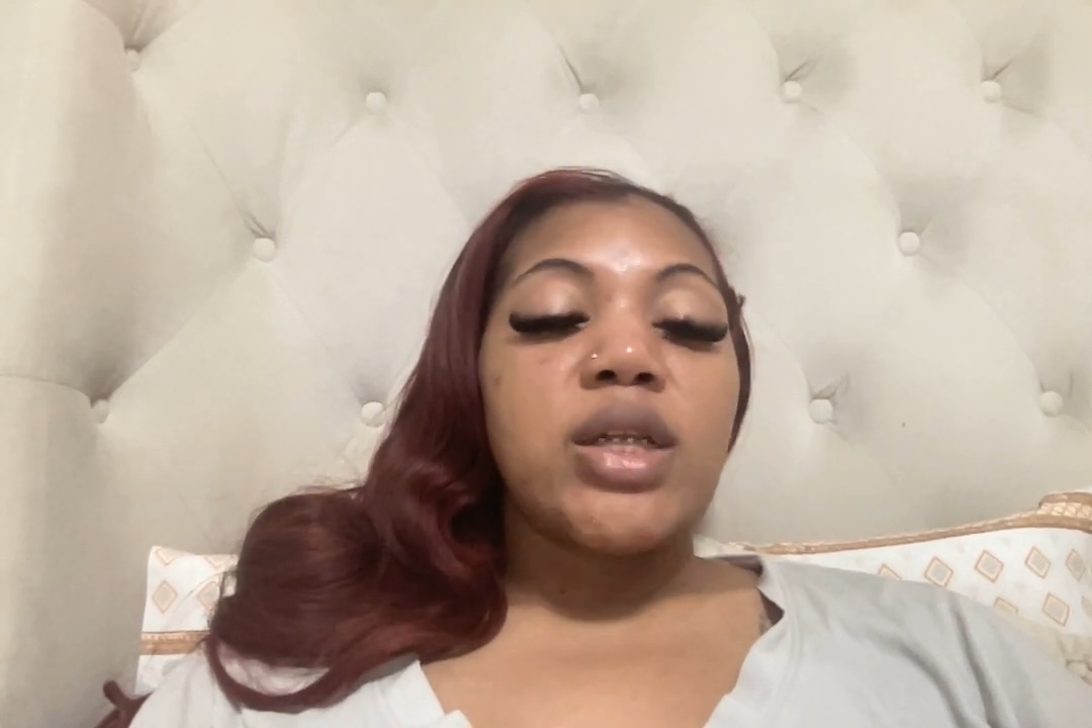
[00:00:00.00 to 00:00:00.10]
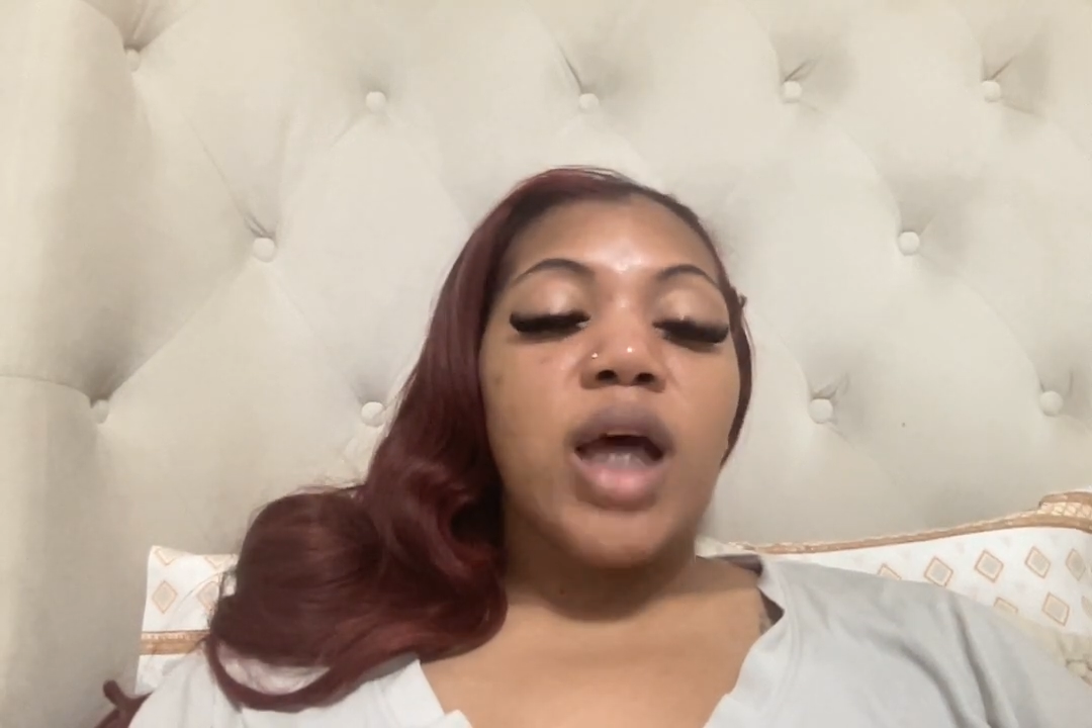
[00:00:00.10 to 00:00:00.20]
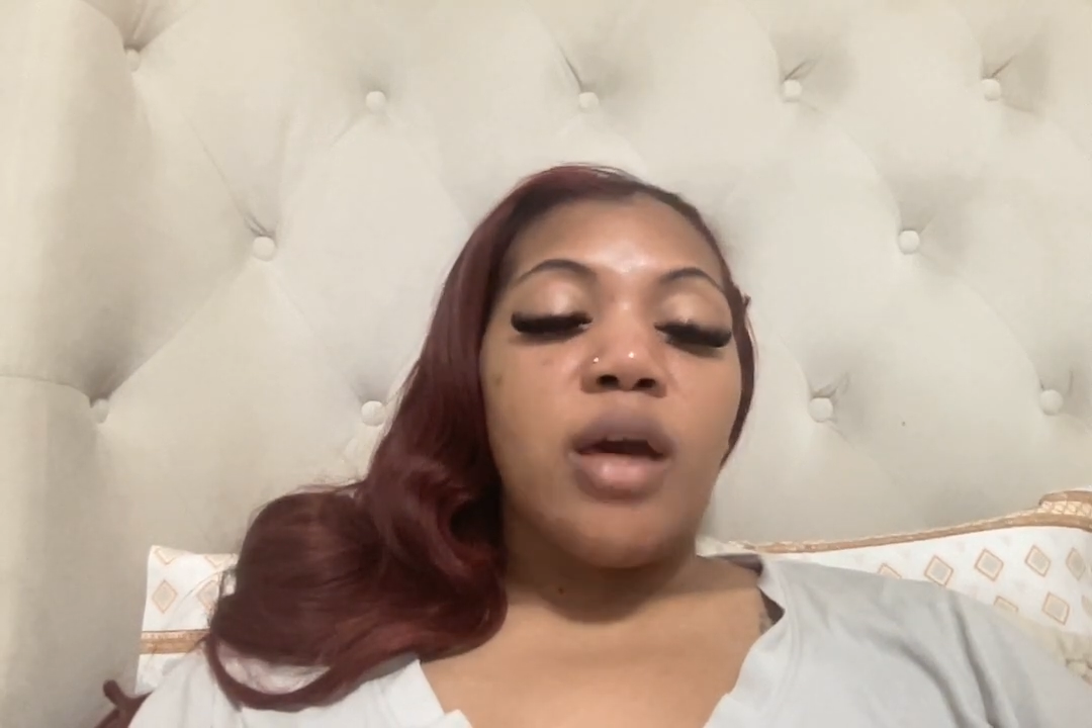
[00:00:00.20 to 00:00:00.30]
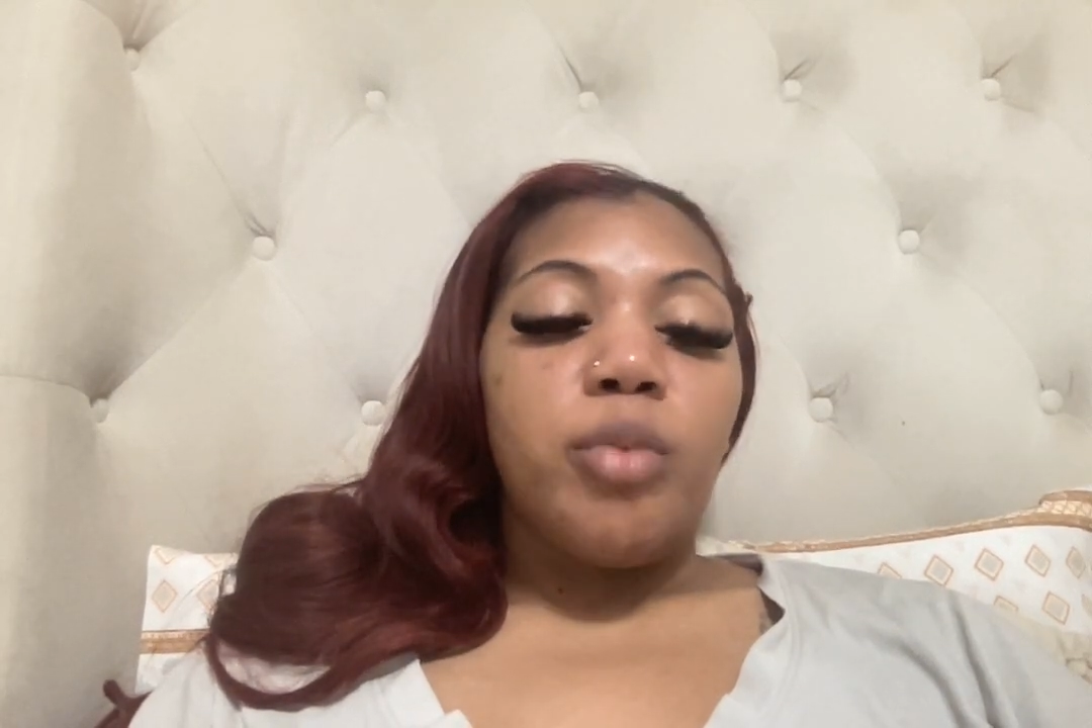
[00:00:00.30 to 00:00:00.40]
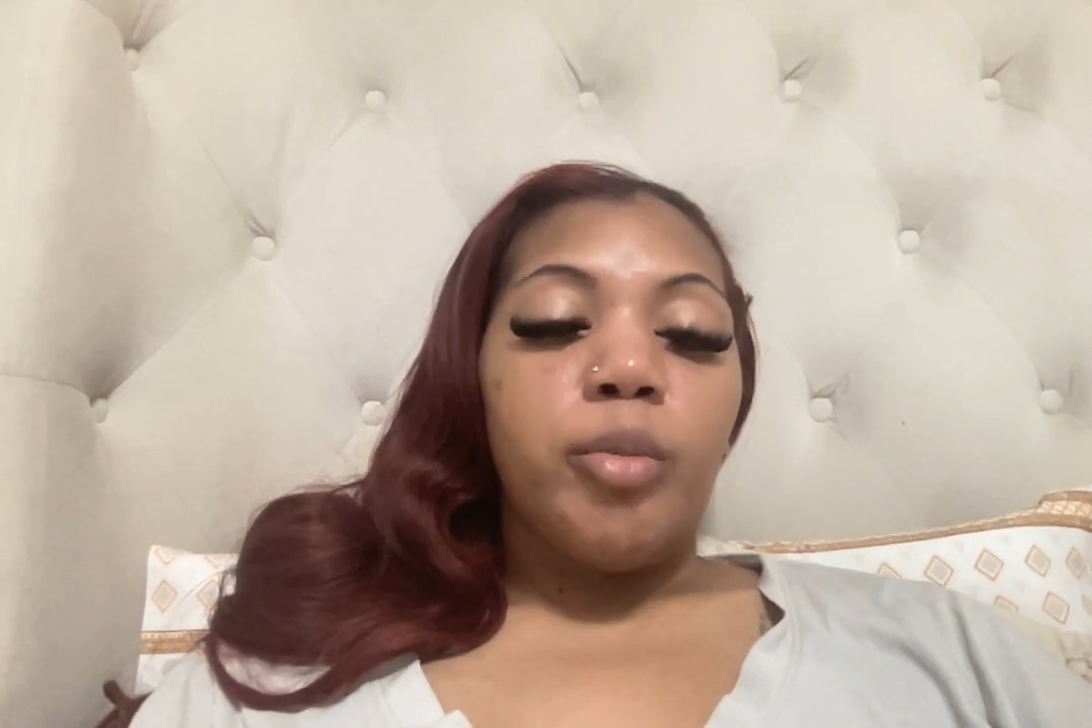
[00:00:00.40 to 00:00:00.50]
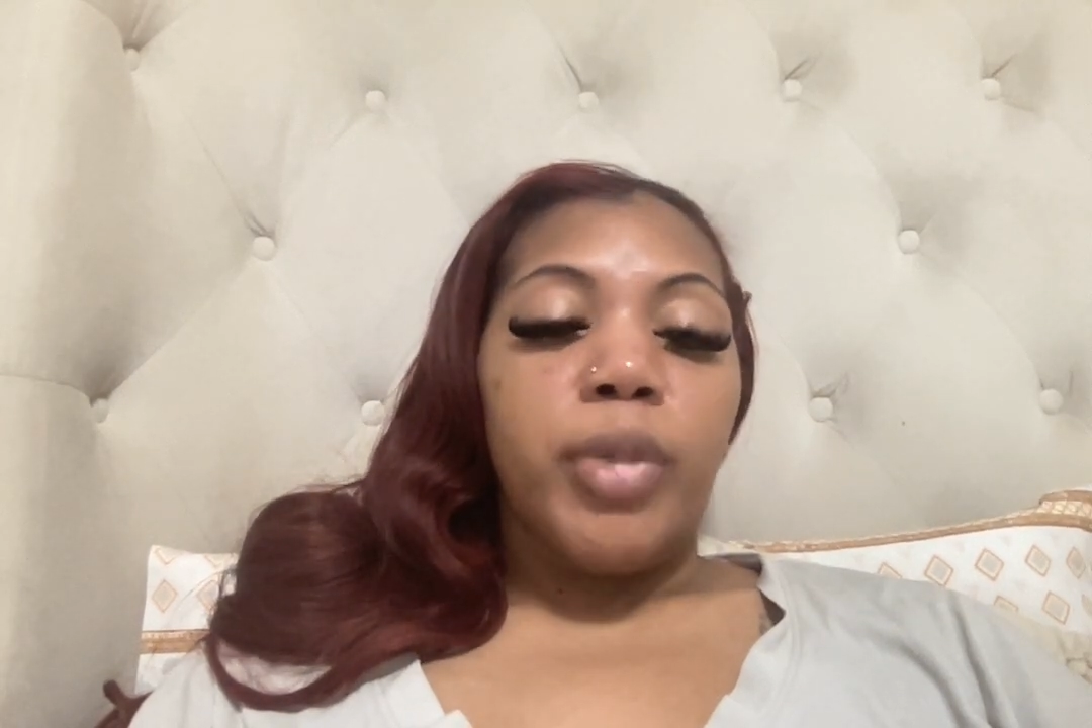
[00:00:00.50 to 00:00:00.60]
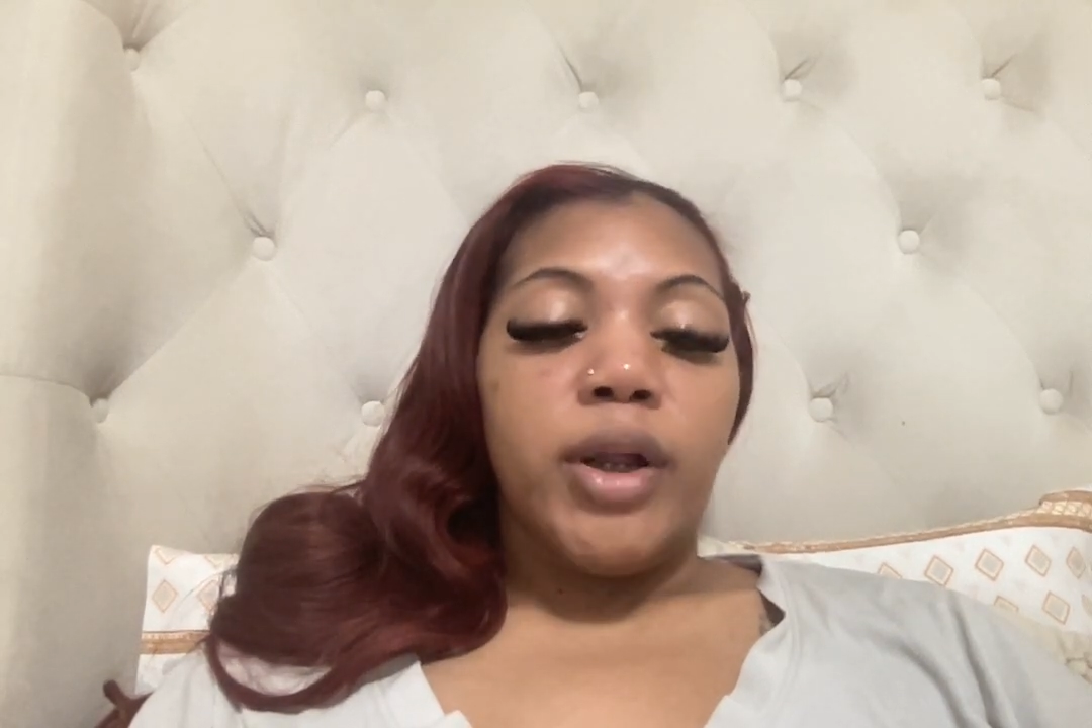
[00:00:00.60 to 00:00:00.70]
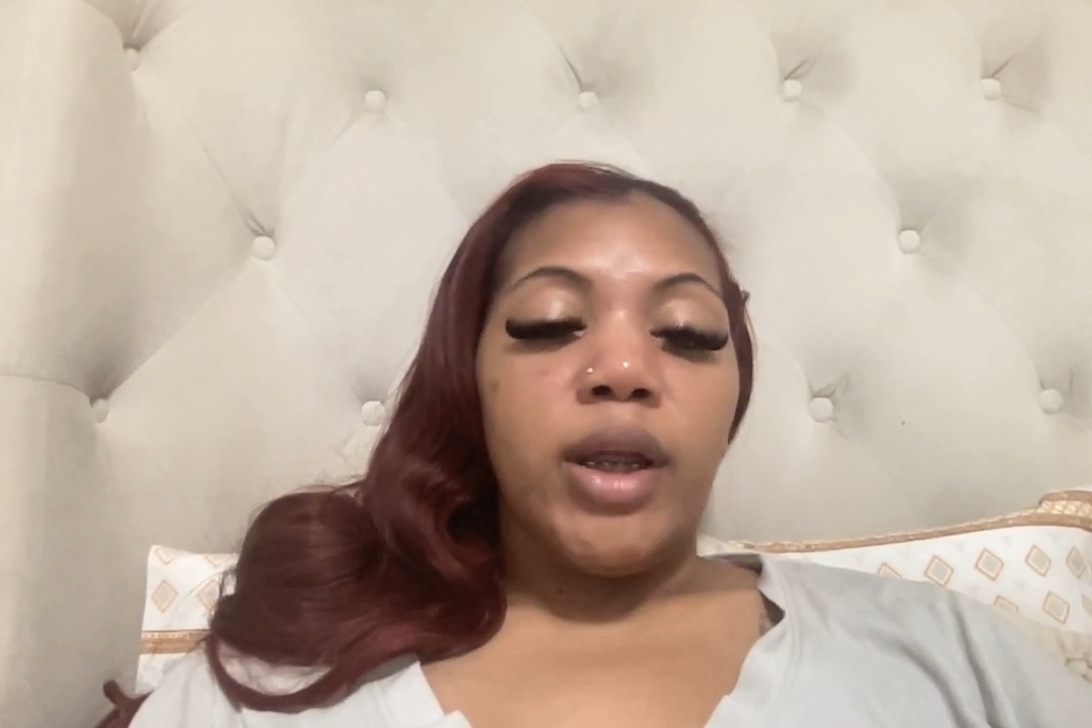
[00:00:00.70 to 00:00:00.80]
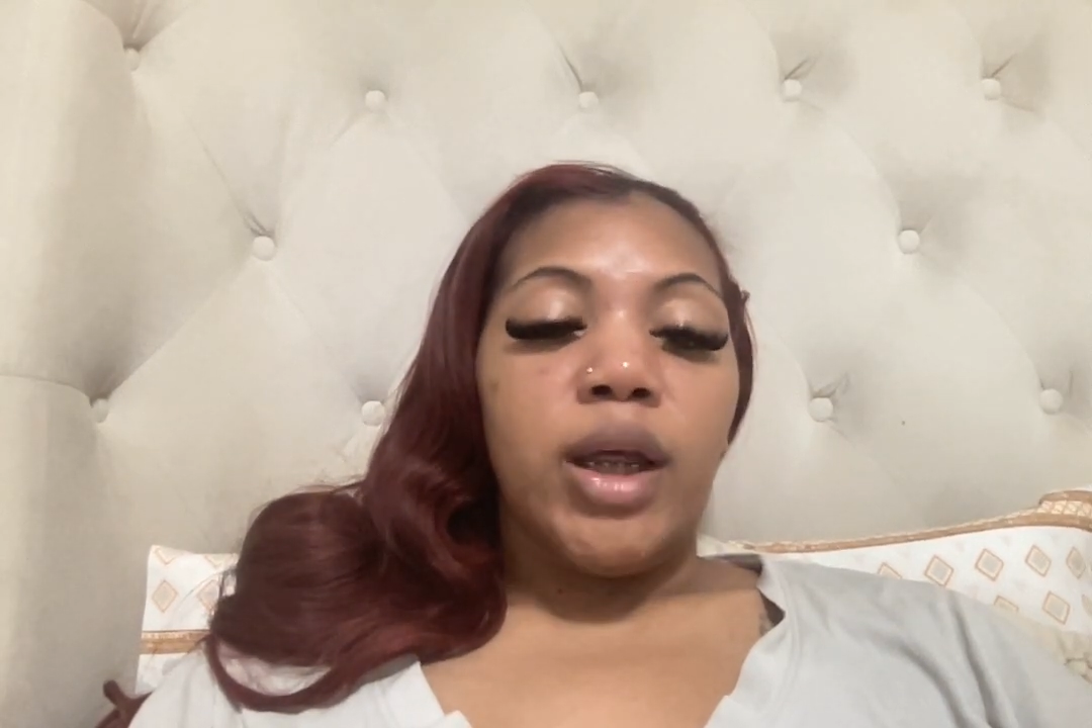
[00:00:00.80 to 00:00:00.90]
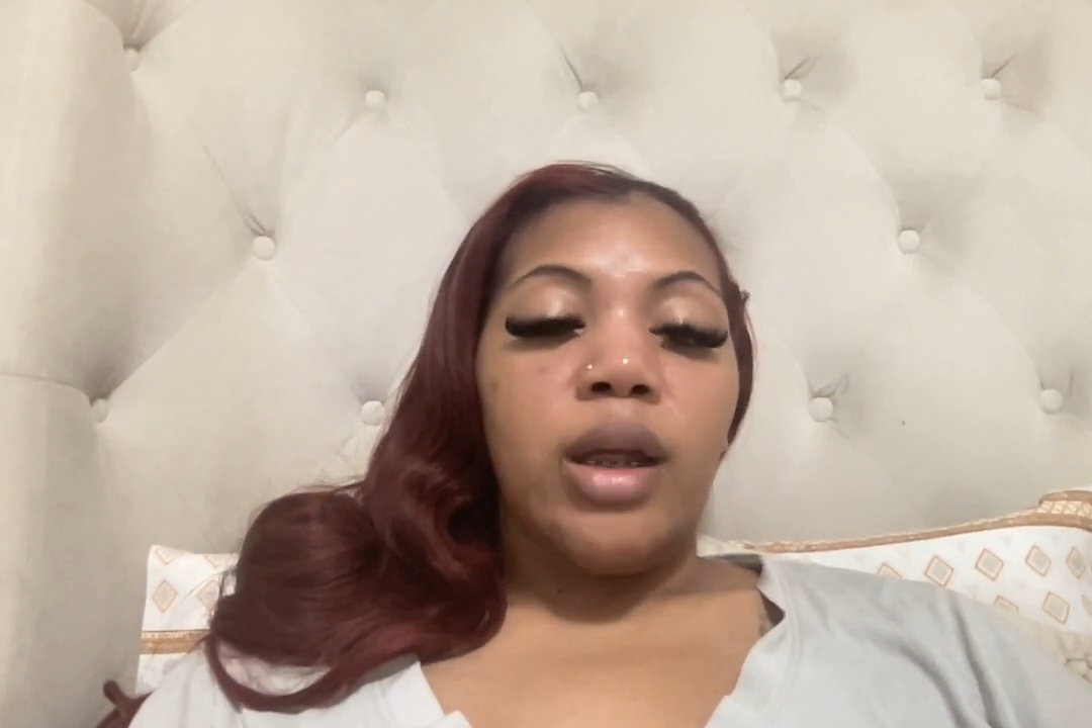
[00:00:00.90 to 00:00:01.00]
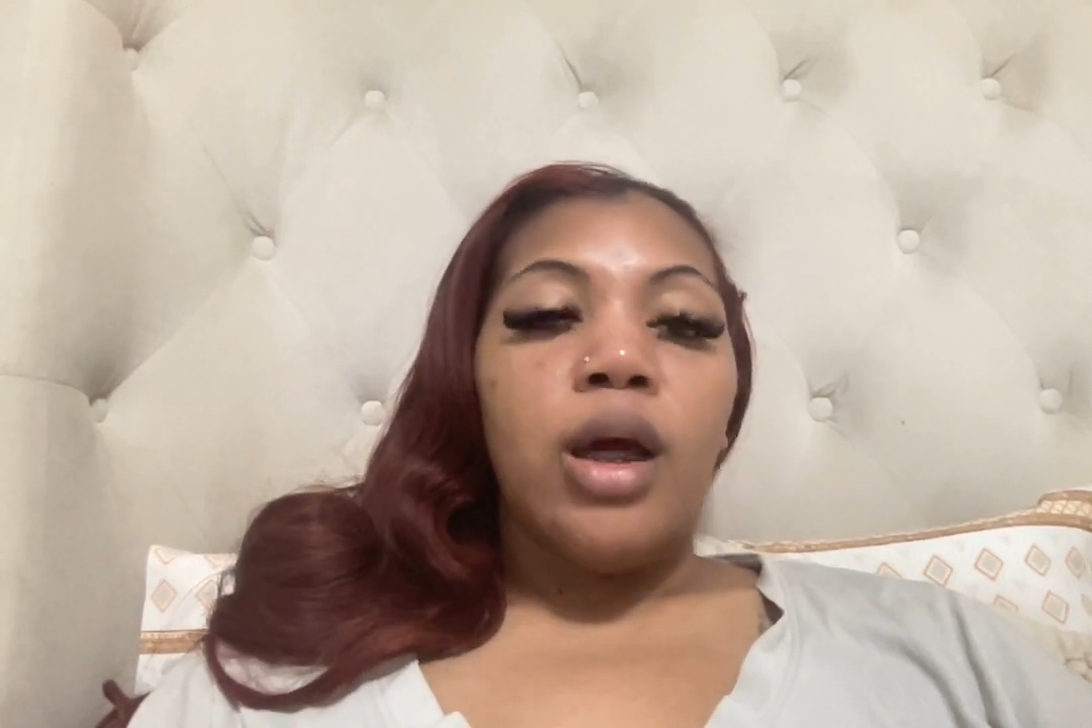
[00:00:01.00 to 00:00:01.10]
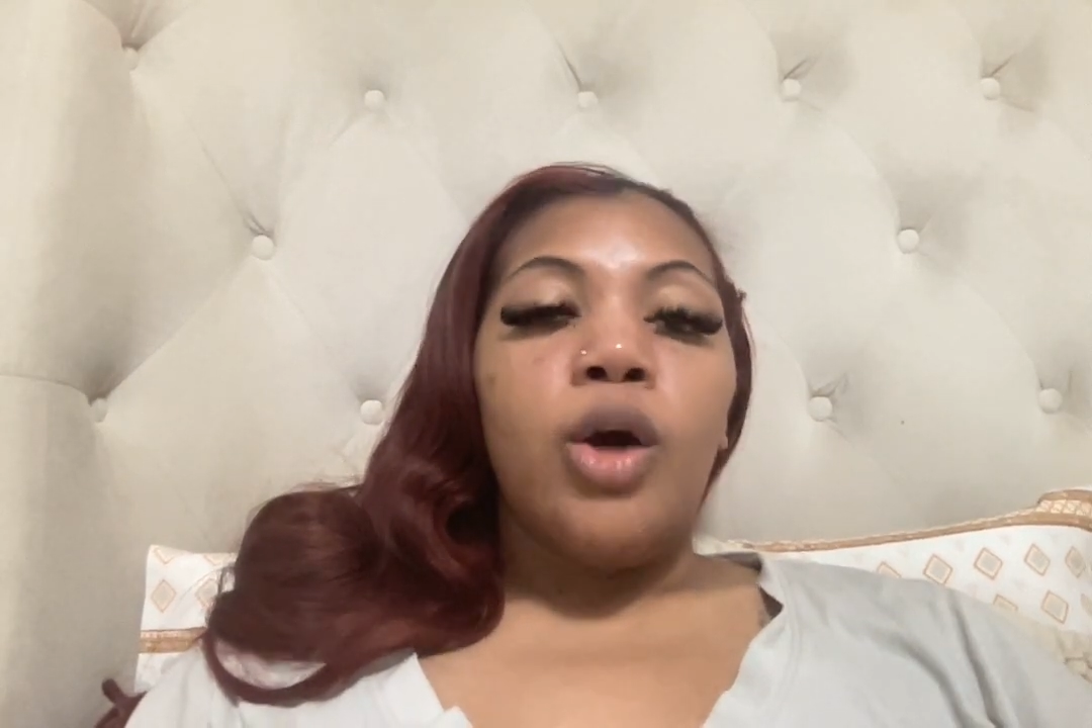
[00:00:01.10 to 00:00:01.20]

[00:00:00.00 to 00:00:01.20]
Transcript: cyberbullying,